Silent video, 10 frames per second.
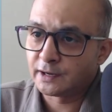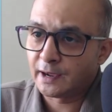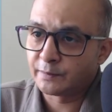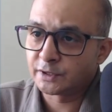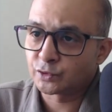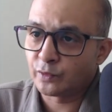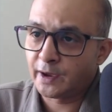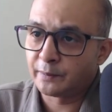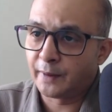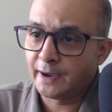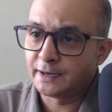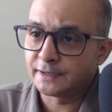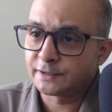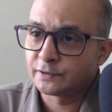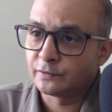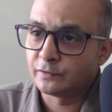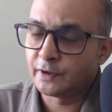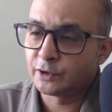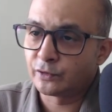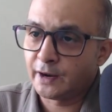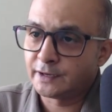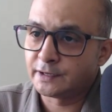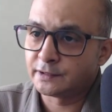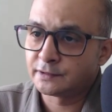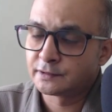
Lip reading: lambda square minus, when you write here,